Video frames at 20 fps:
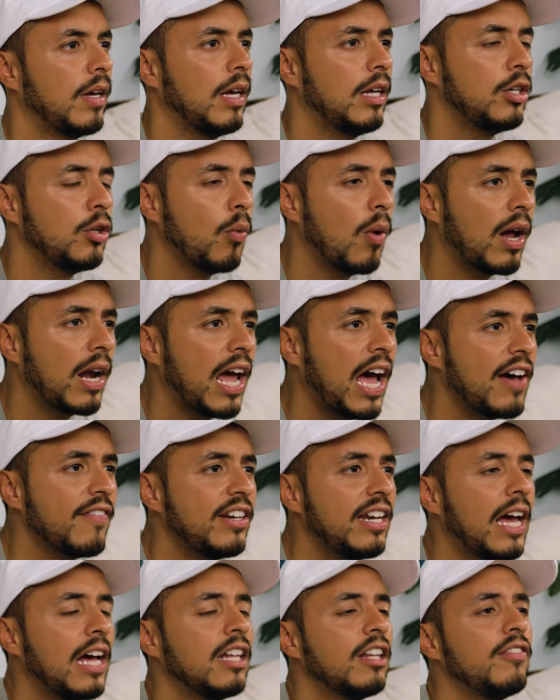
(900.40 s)
And you want to have
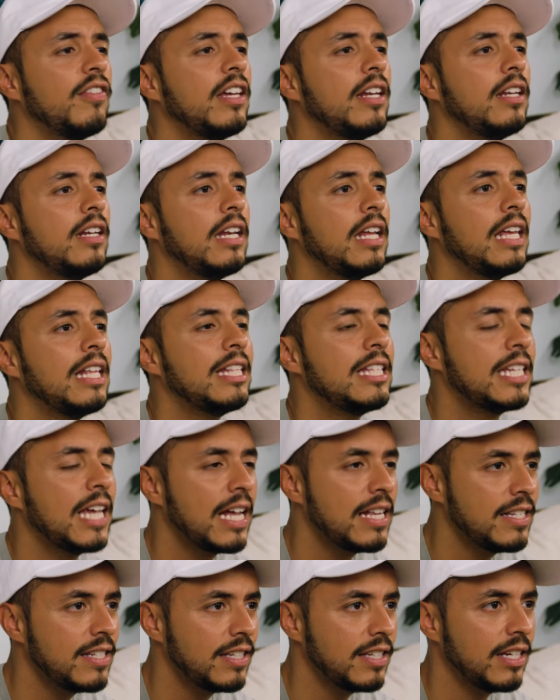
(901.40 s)
an elevated
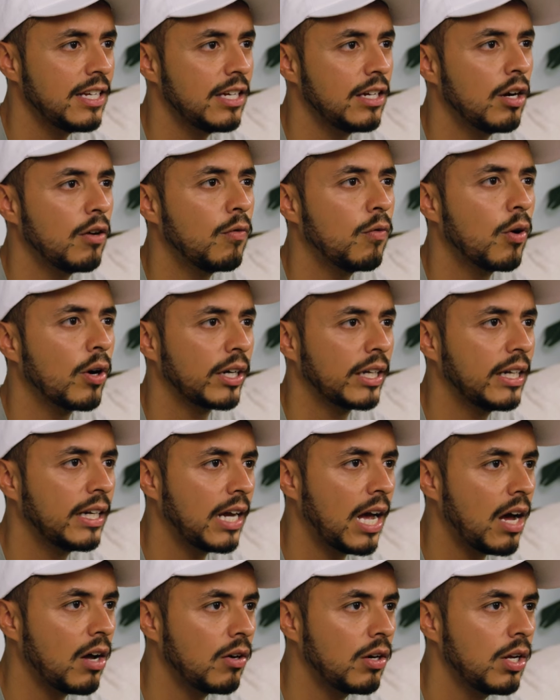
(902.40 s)
intensity of working
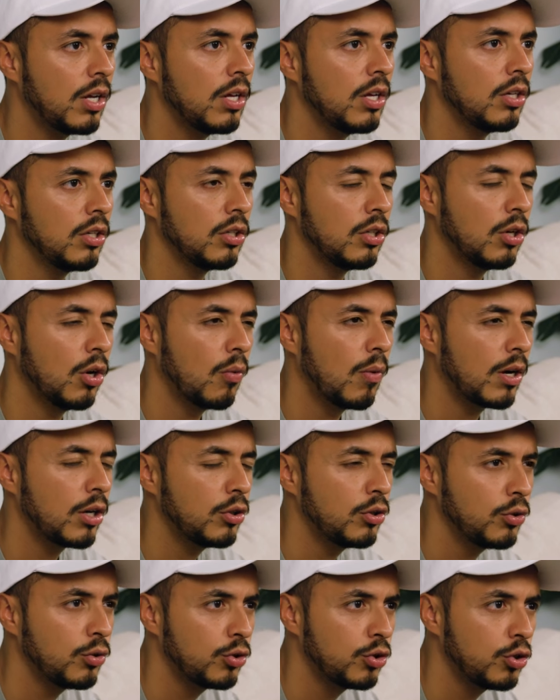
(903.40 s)
out. You don't want to
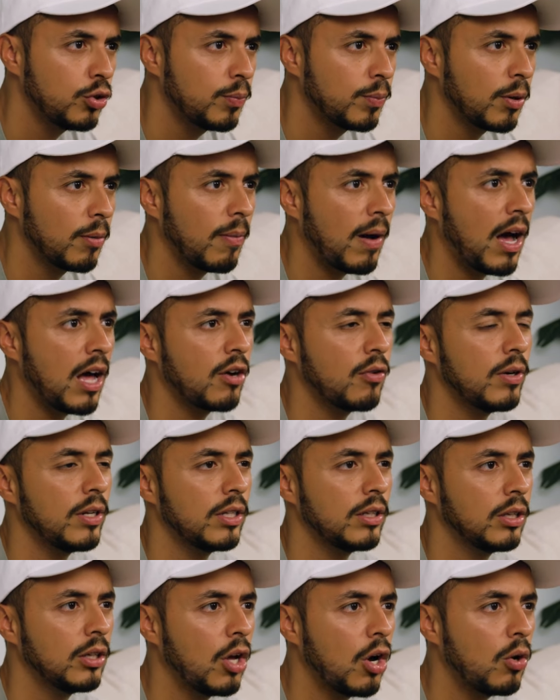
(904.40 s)
do super
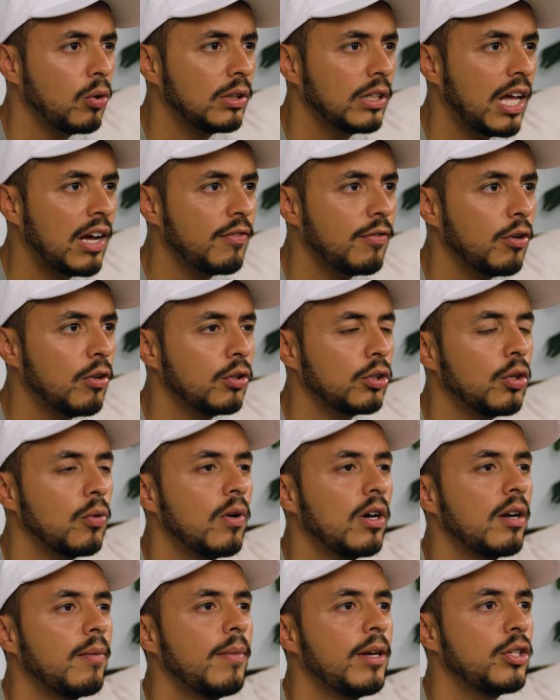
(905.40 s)
moderate, low level. You
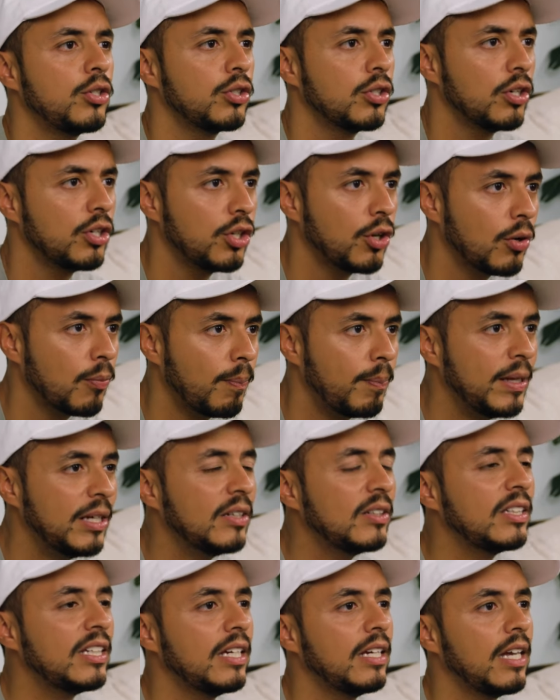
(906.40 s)
want to make sure you're
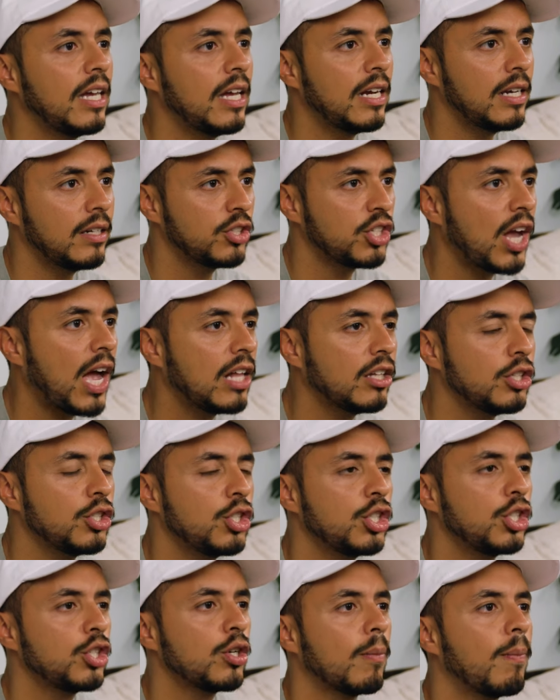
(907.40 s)
building and
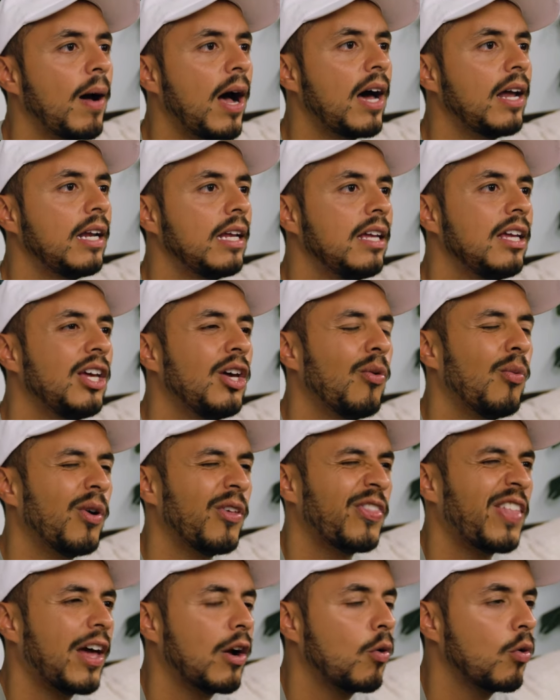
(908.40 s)
challenging your body
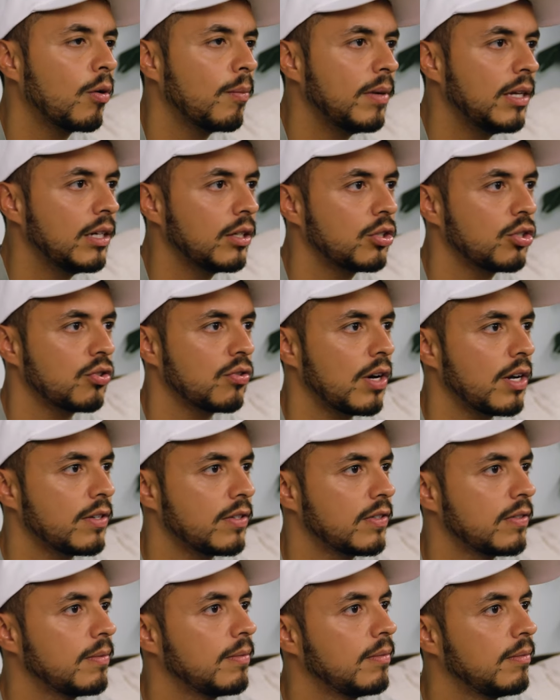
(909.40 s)
with that hormetic
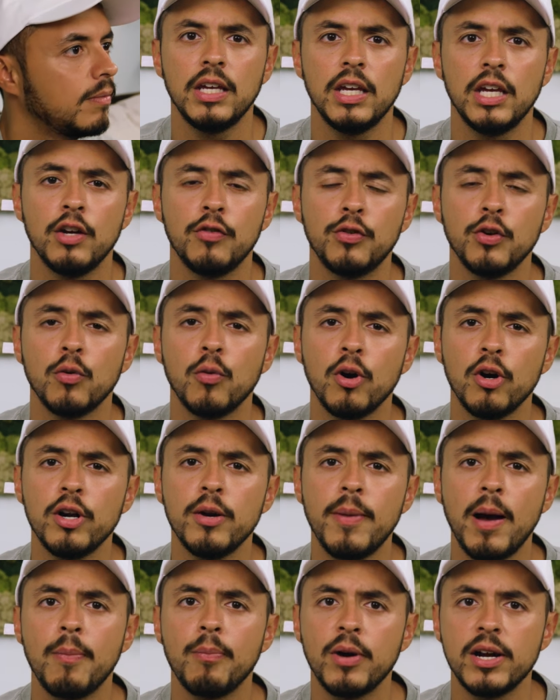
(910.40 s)
stress. If you're worried
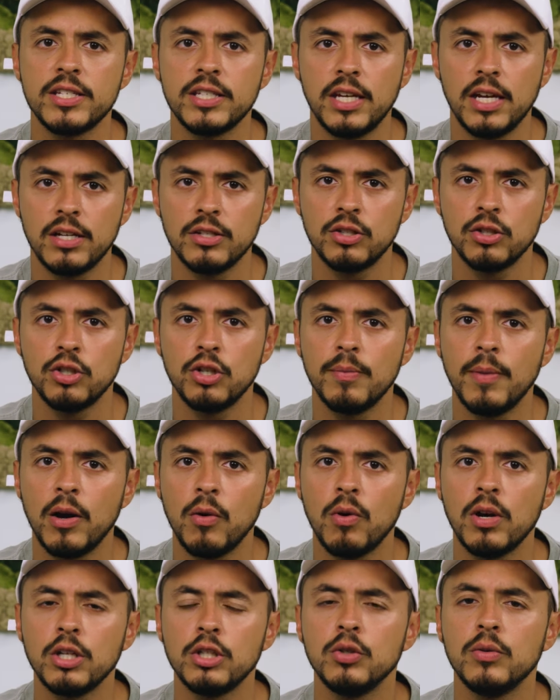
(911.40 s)
about breast cancer, you might
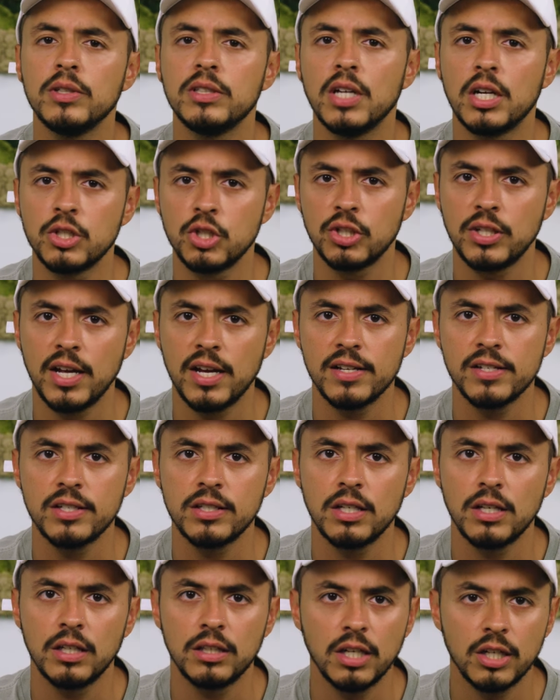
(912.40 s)
want to do a Dutch
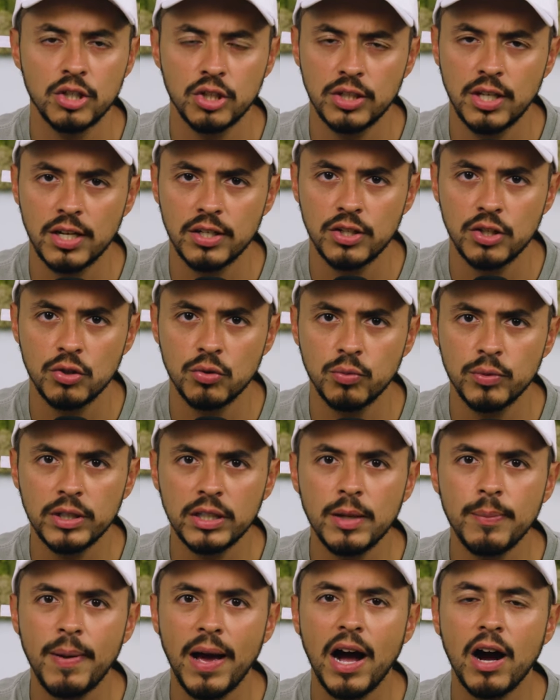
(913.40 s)
test. A Dutch test is a
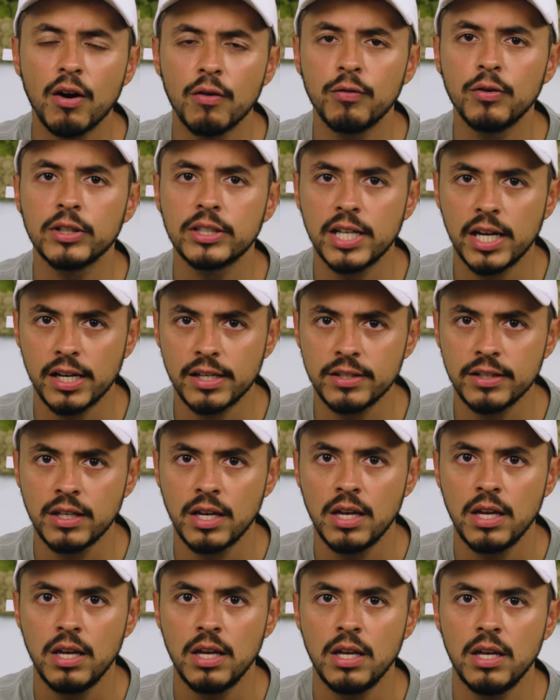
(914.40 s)
really powerful test
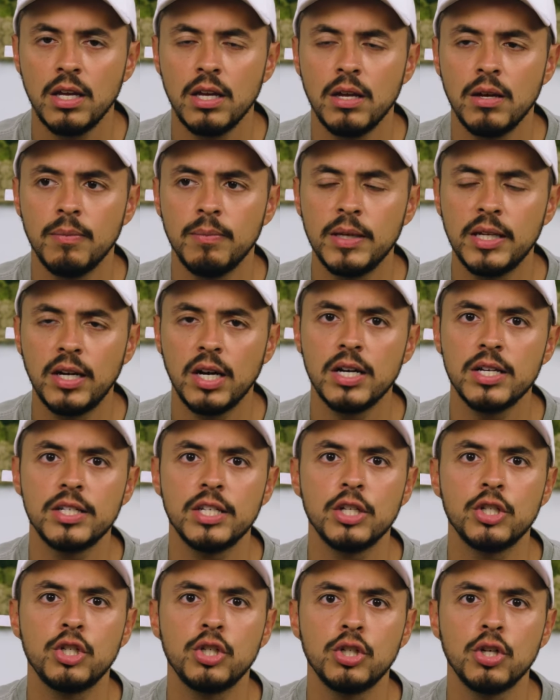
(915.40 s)
because
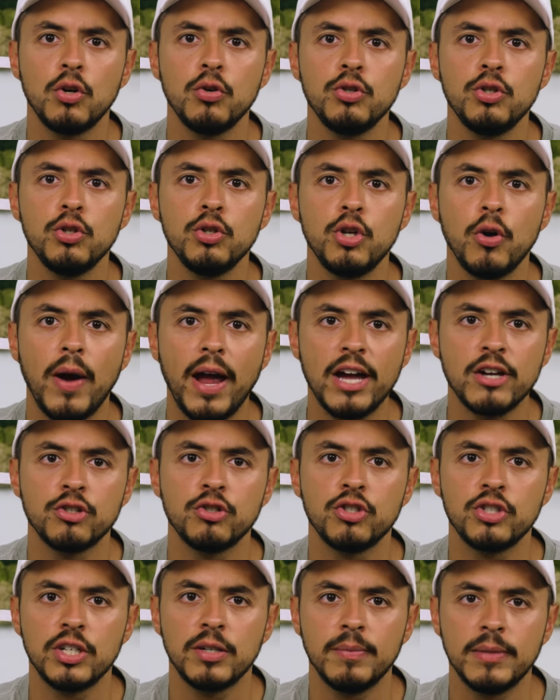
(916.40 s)
it shows you your
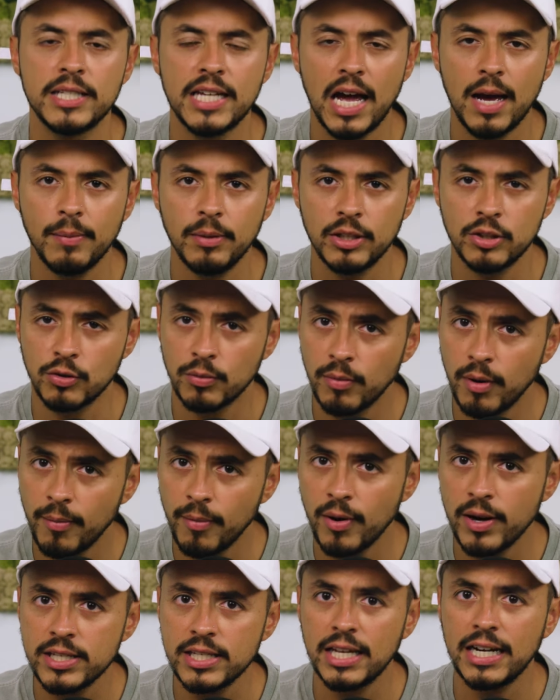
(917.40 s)
estrogen metabolism.
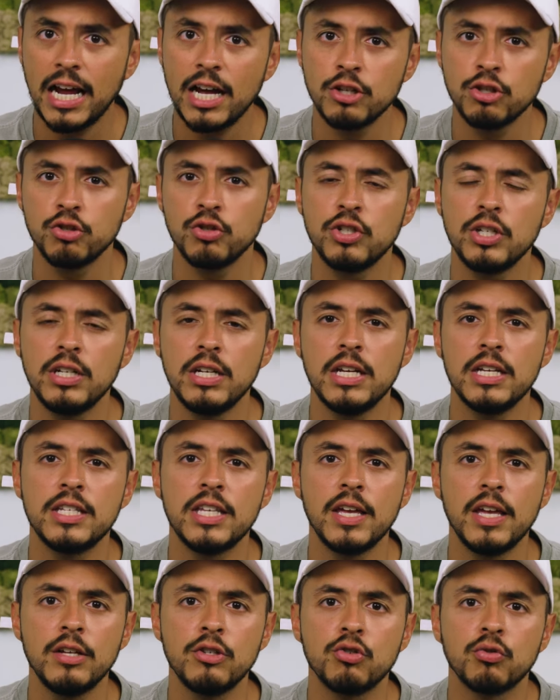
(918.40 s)
Remember I said estrogen is
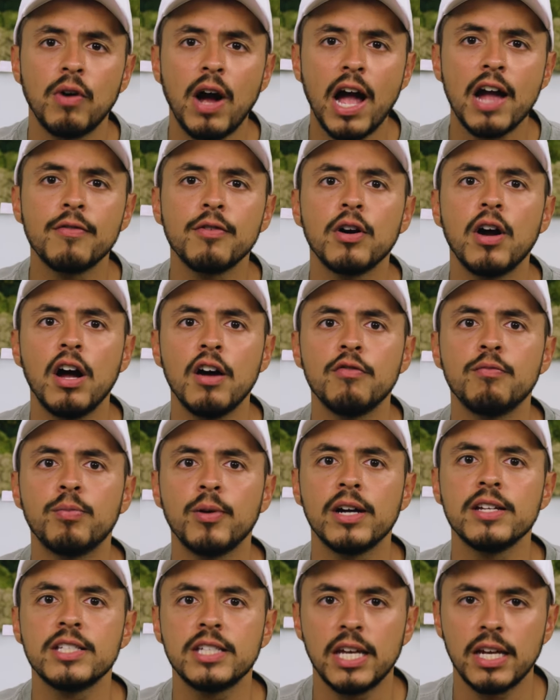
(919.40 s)
a driver of
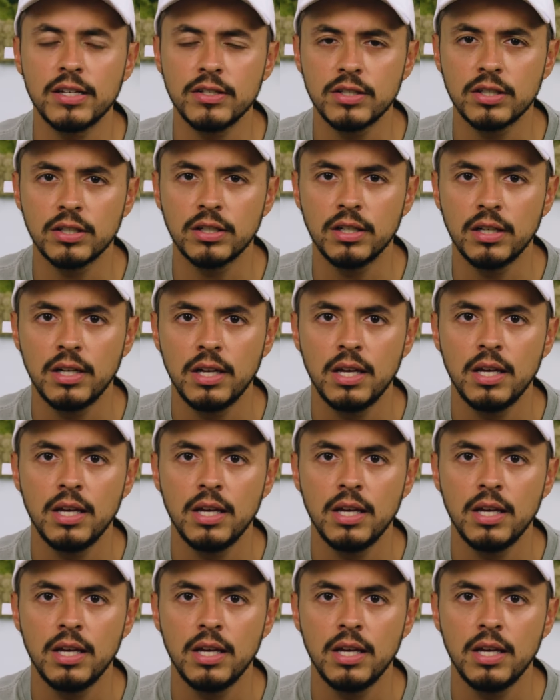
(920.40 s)
breast cancer.